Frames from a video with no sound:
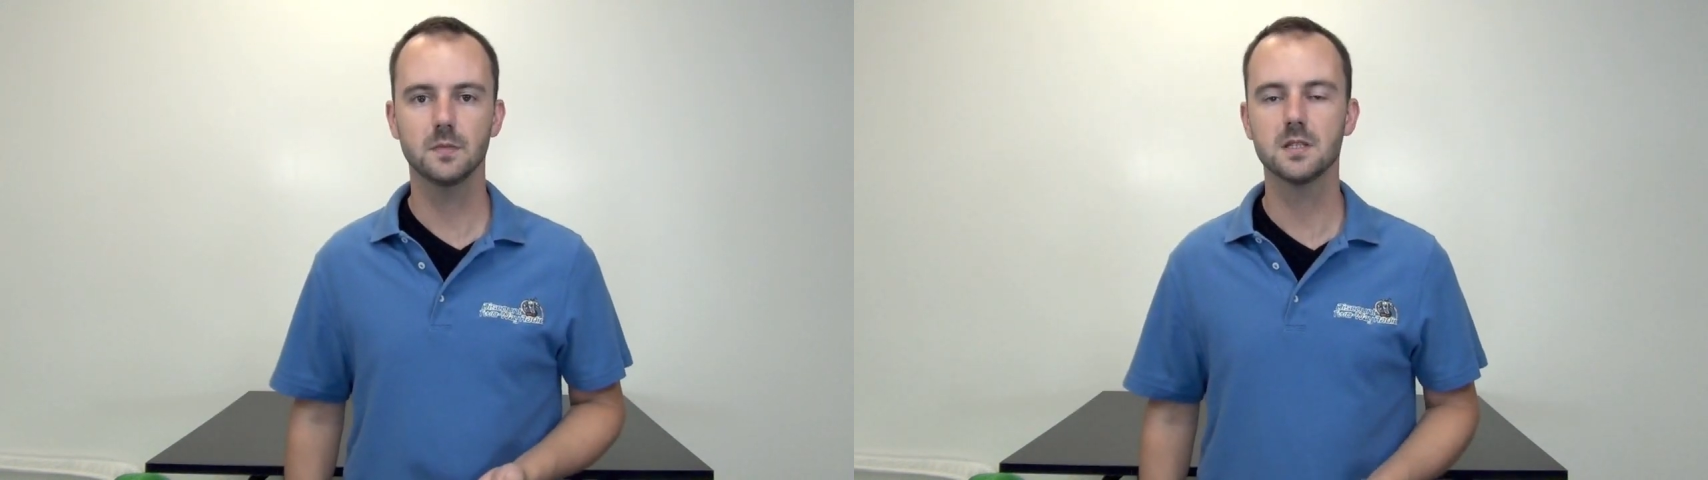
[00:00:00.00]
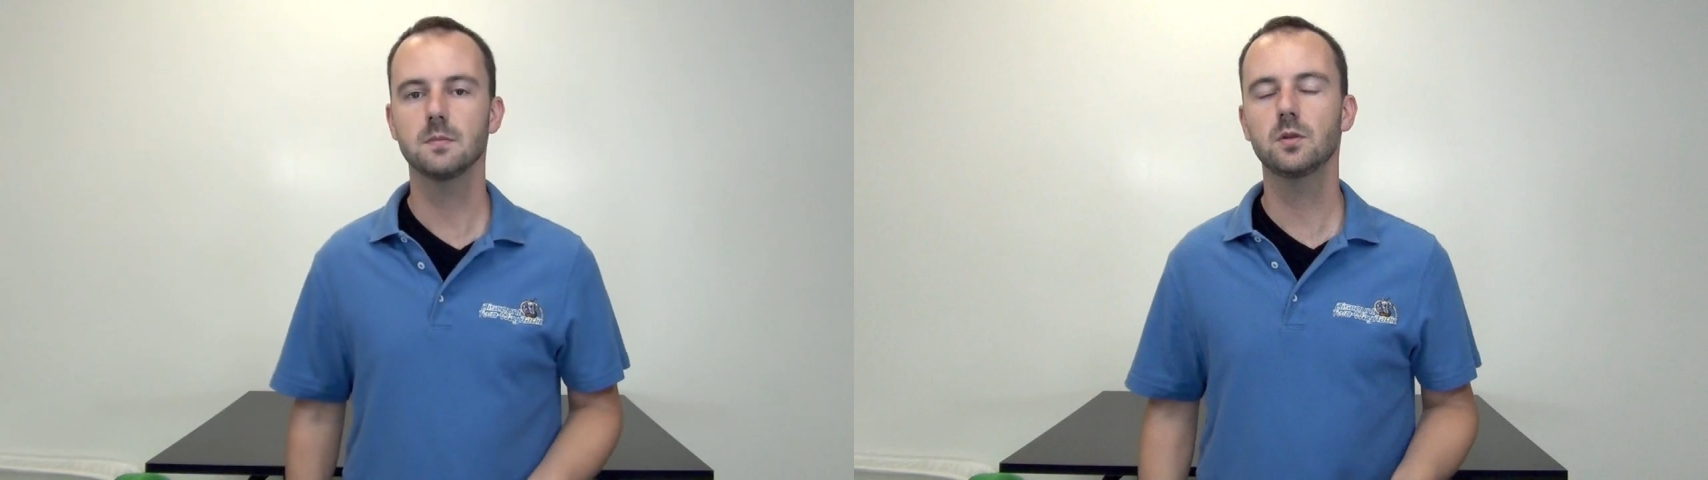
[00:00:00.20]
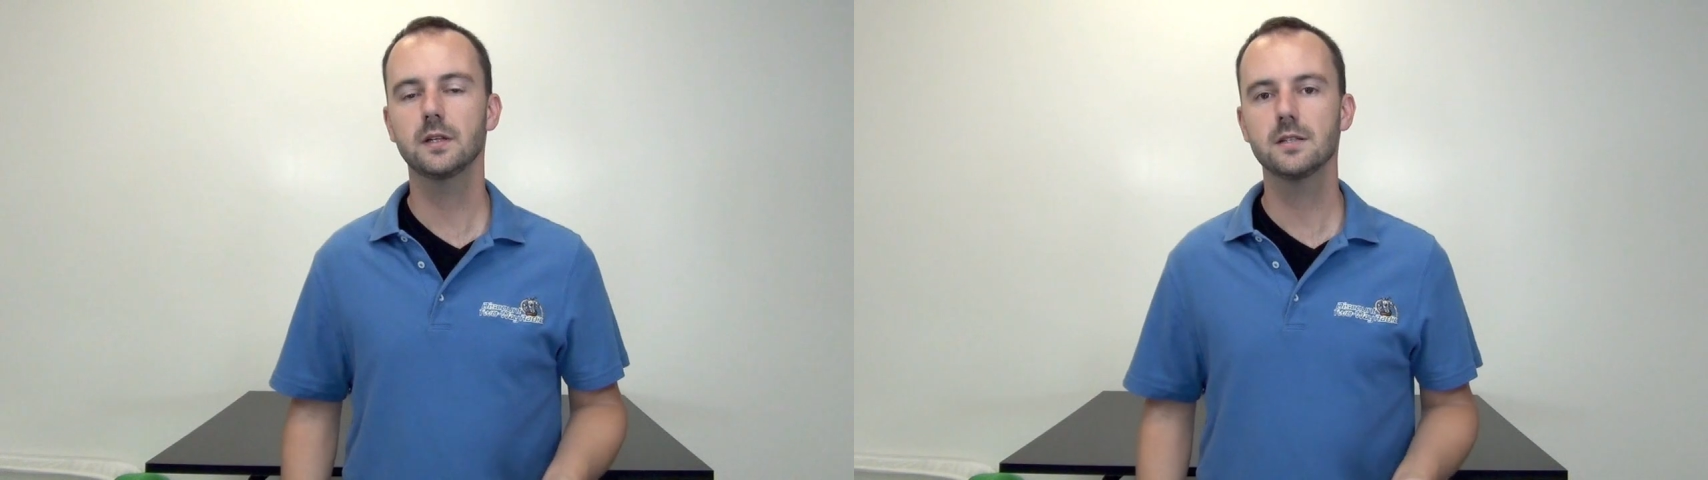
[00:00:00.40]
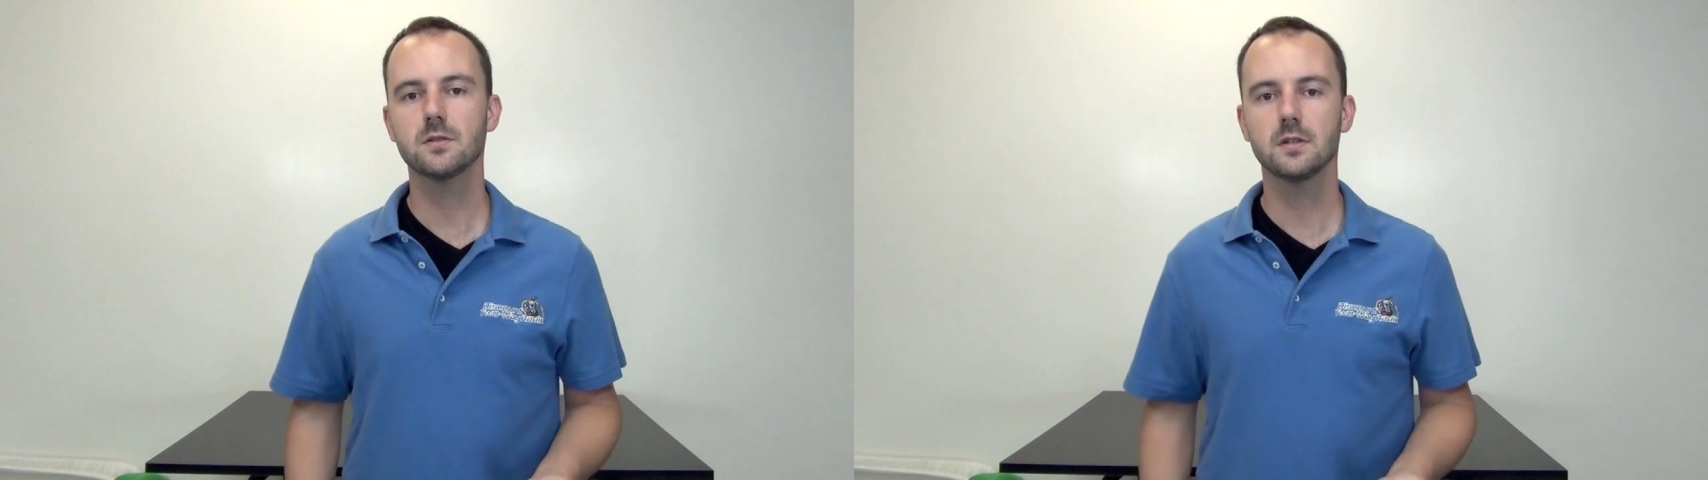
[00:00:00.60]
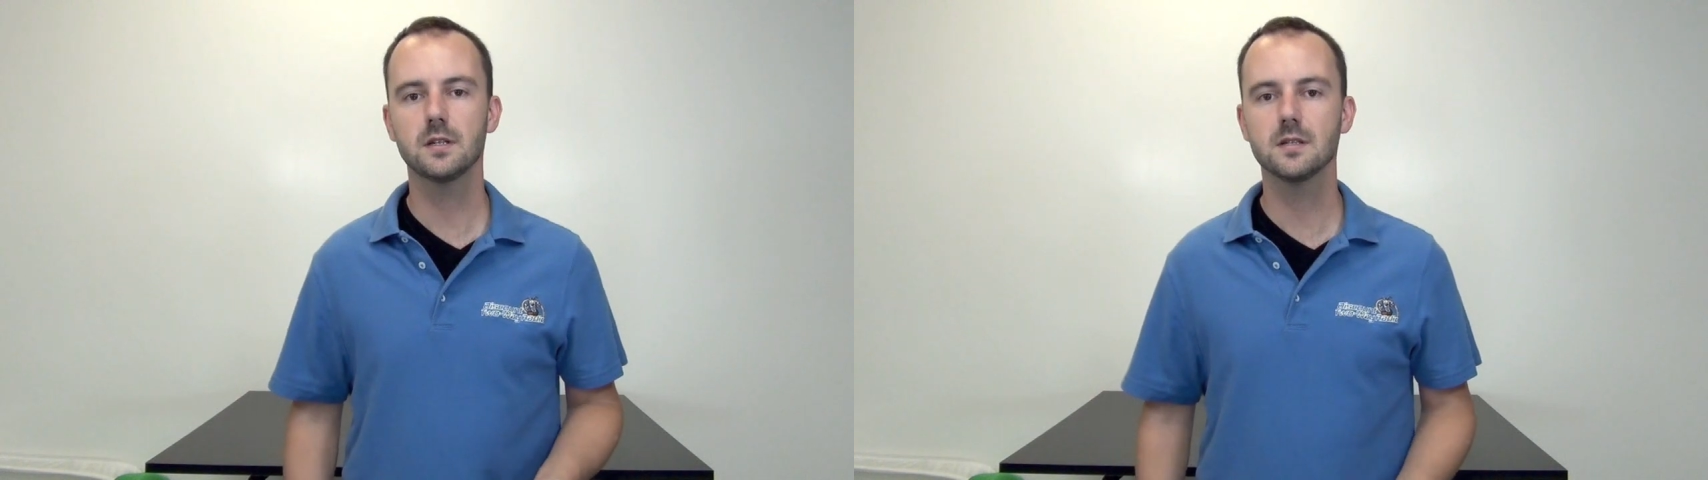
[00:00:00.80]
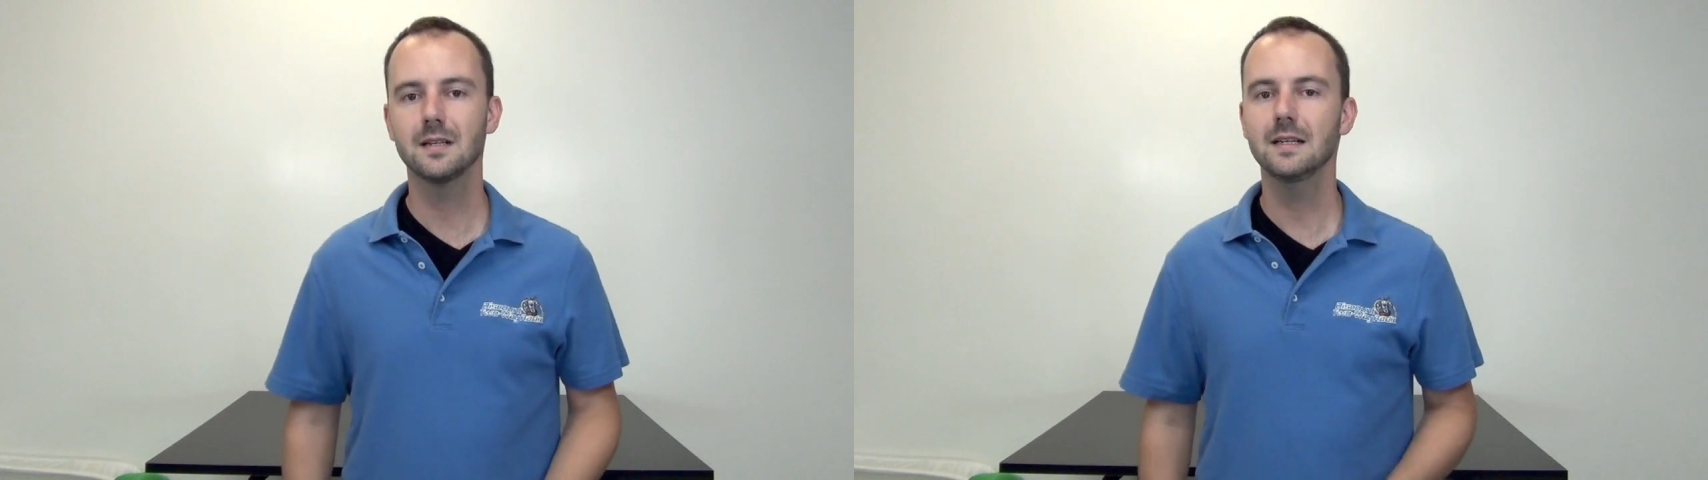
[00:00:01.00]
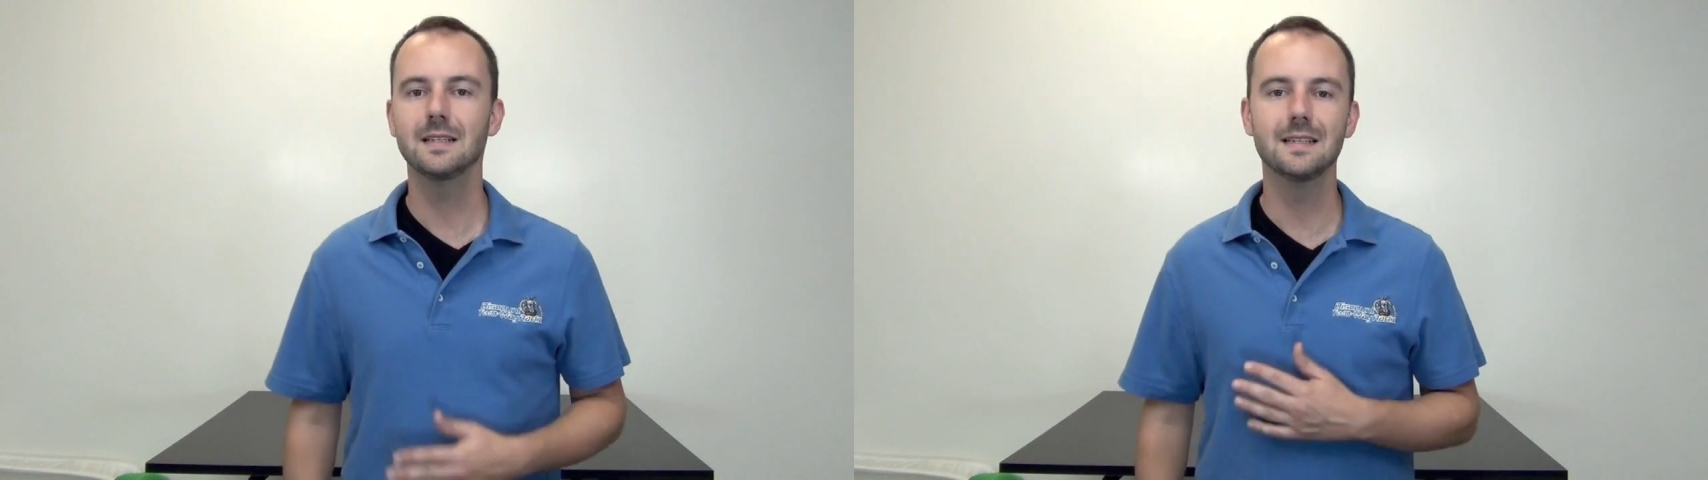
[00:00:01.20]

Simple answer is